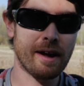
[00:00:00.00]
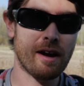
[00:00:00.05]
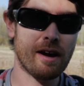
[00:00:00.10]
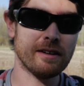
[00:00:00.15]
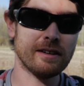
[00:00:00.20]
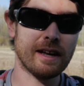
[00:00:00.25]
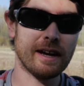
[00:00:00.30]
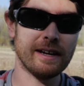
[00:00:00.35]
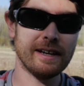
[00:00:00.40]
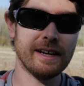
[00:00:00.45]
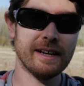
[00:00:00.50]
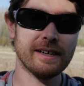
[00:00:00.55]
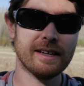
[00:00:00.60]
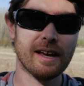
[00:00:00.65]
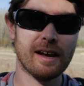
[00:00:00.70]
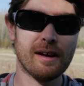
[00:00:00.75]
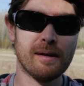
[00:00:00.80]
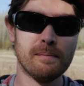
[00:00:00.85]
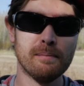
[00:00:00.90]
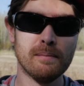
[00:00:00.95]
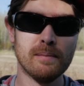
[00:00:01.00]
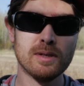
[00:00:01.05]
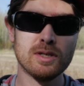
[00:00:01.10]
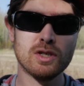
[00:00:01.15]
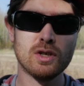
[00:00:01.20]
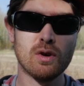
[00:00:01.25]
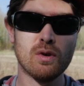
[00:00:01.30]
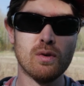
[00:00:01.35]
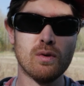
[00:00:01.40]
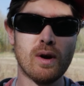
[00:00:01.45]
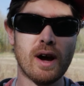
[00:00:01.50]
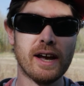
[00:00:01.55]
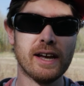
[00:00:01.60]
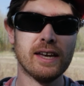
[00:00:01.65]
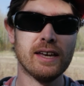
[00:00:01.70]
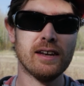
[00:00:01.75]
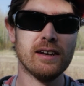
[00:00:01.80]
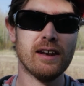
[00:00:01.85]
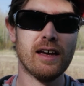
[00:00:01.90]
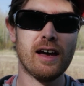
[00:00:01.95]
online income so I
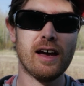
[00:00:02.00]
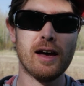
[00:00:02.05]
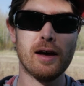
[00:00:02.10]
can